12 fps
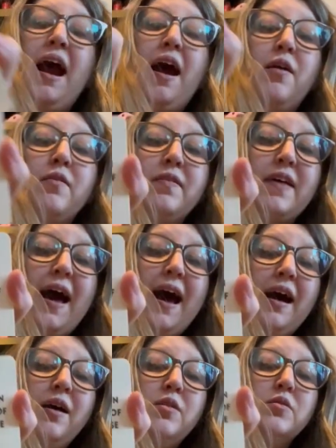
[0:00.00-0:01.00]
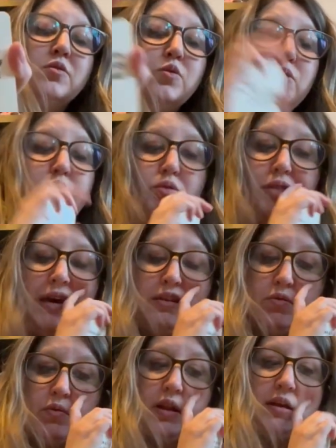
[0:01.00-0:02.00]
out of the house. Ooh,
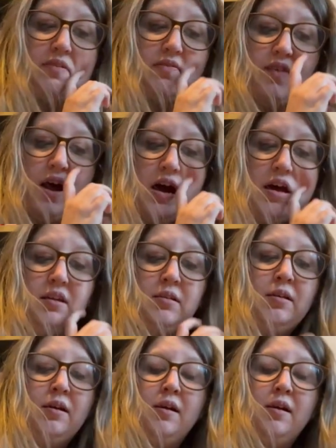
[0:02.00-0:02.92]
that's really fun.